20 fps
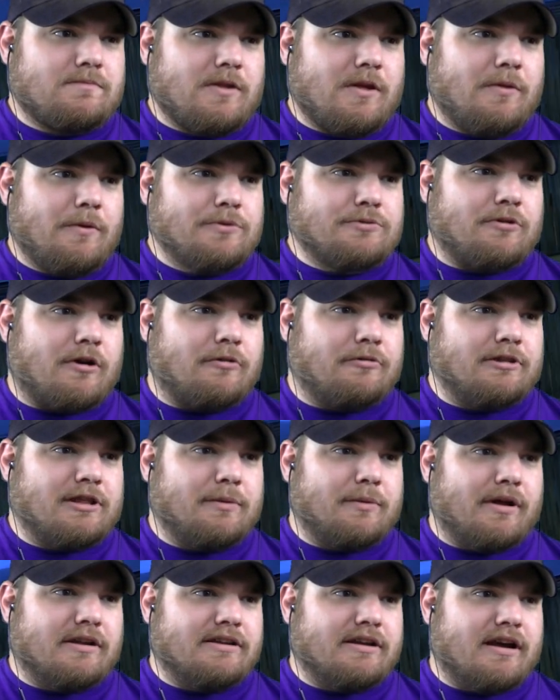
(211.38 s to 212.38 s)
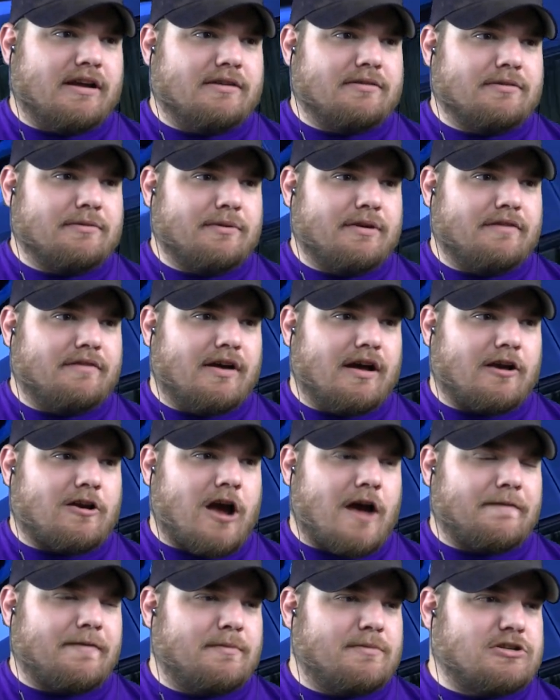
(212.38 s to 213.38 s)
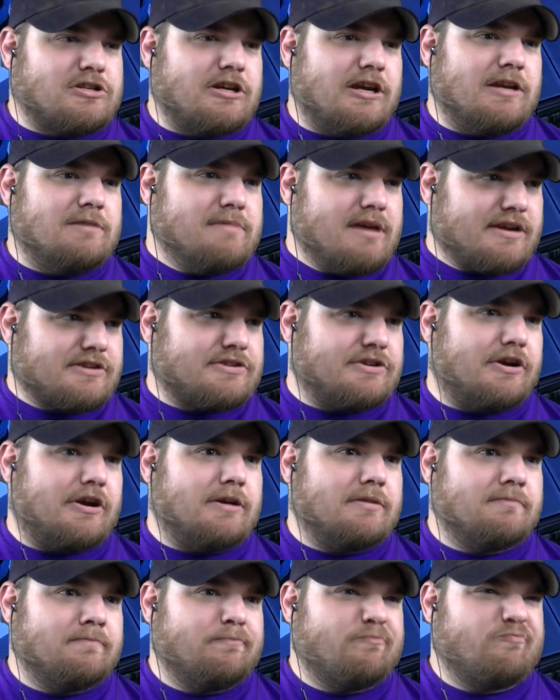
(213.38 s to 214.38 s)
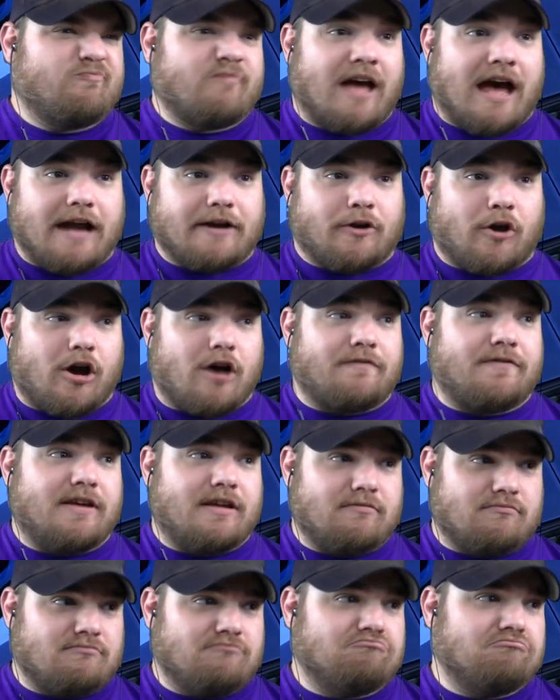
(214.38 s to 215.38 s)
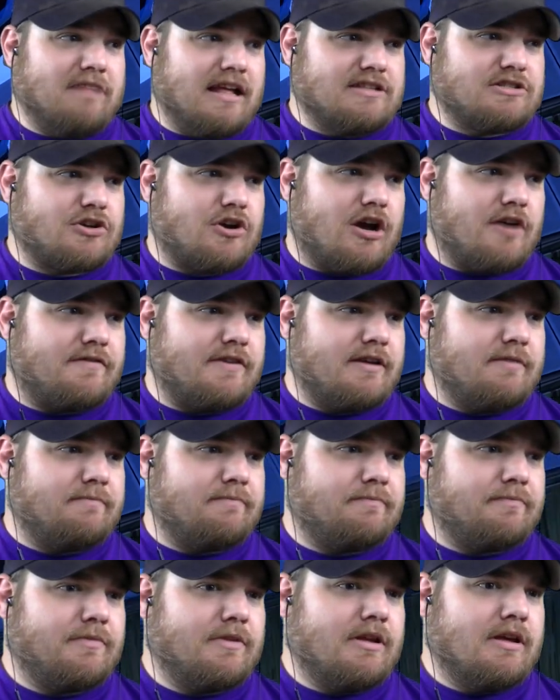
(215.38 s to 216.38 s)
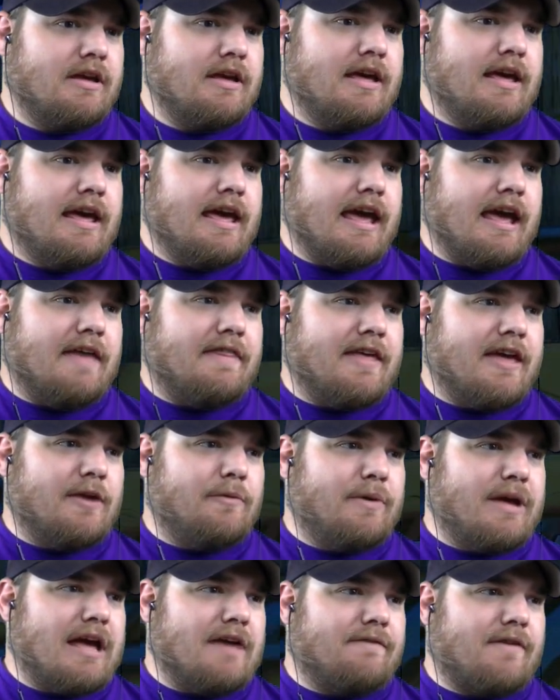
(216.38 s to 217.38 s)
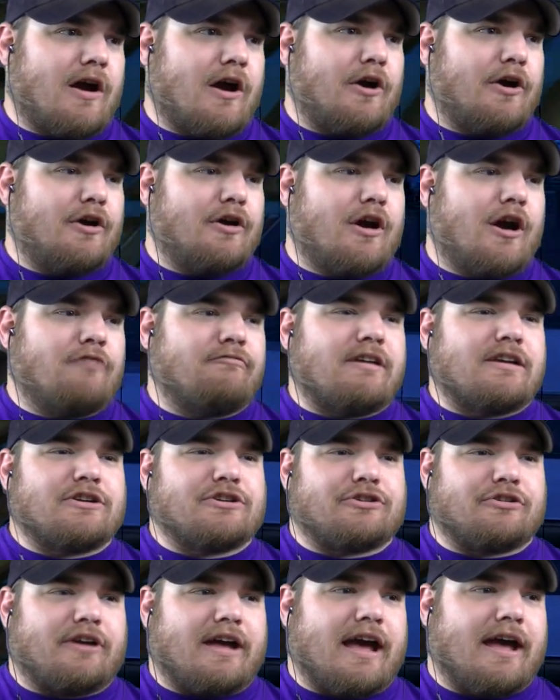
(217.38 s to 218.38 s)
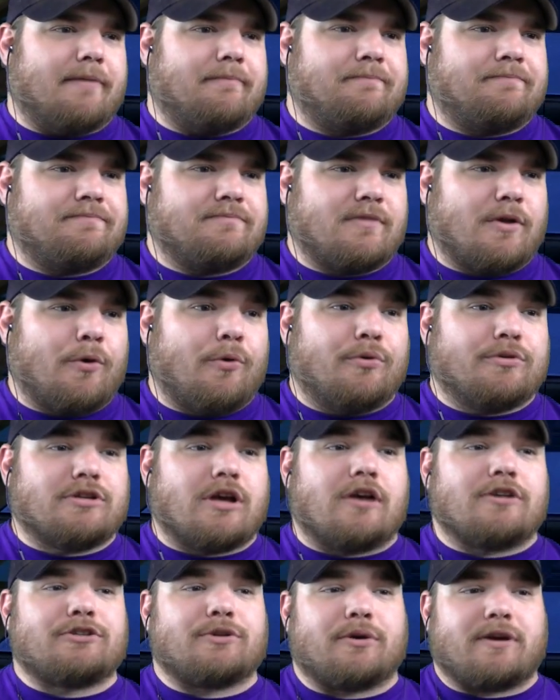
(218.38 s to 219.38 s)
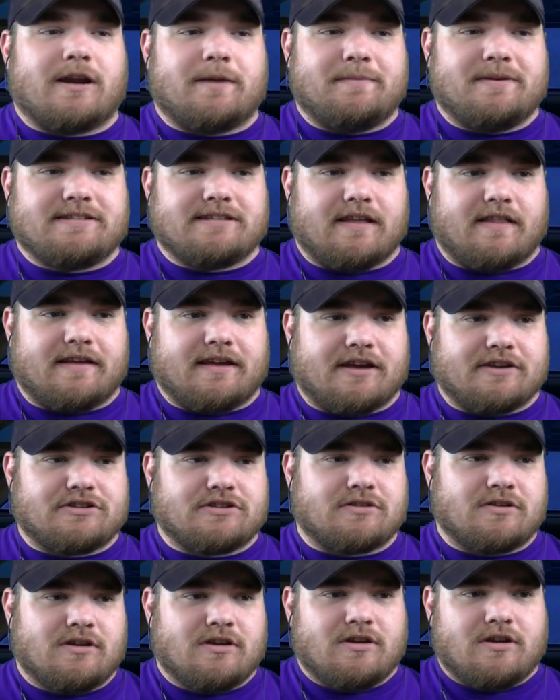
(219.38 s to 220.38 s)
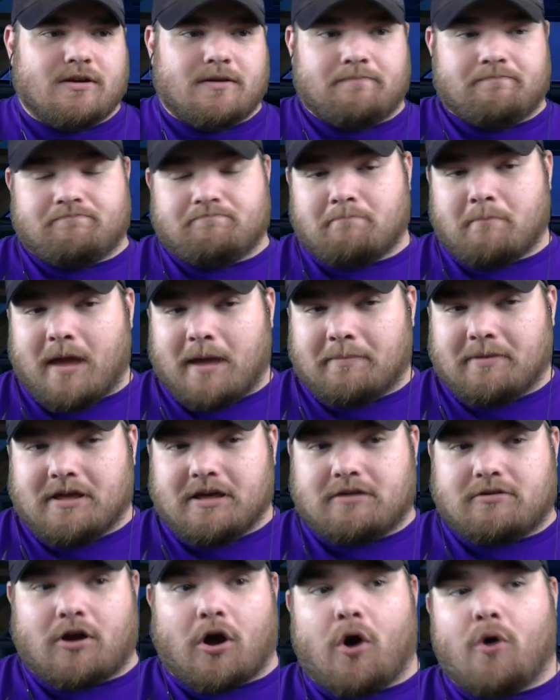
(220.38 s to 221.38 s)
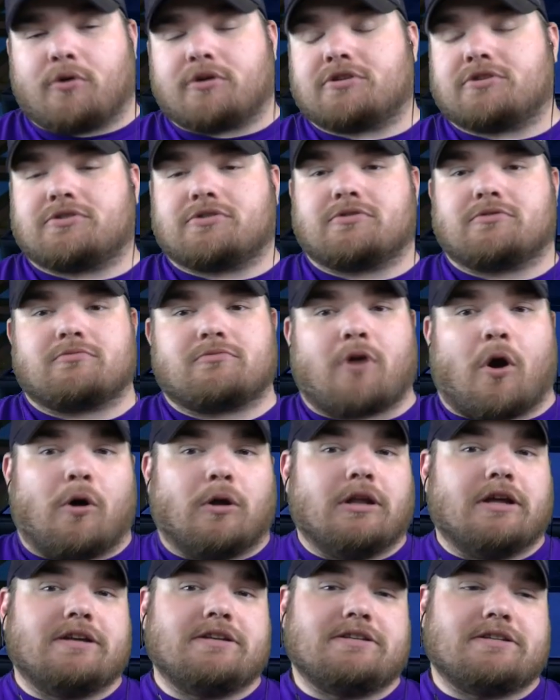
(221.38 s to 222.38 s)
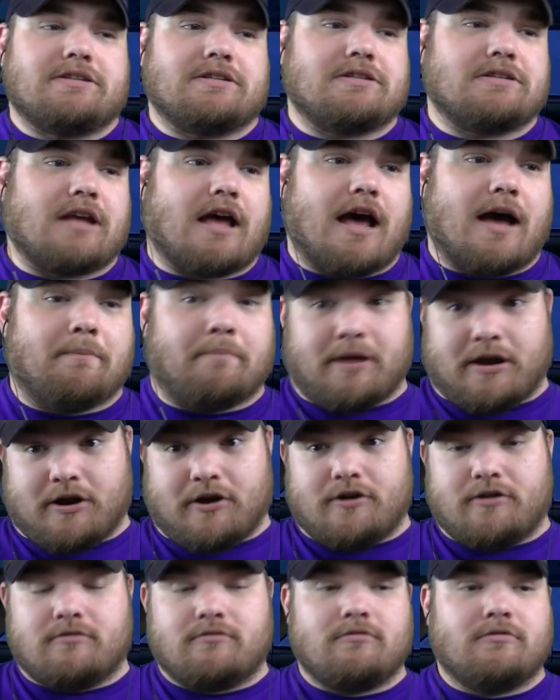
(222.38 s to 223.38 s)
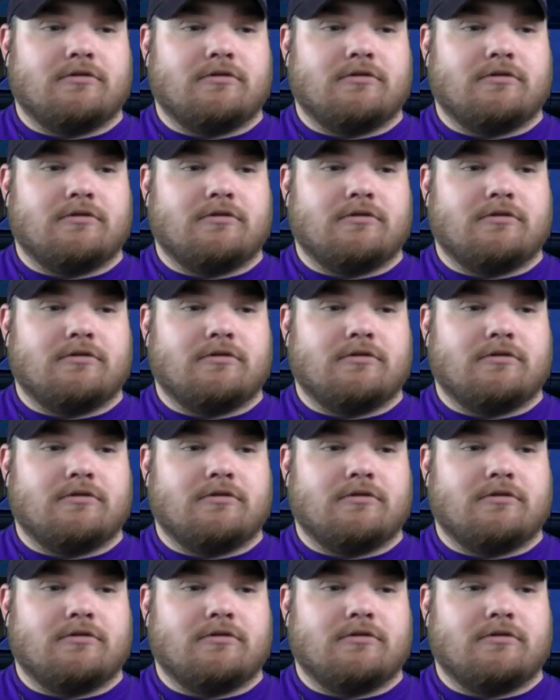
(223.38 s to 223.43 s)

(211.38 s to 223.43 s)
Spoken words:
Those are all really well done. We have a coffee machine, mixer, hot coffee, lots of coffee. And then we have our register guy, who is also going to be selling us maybe Cokes, Colas, beer,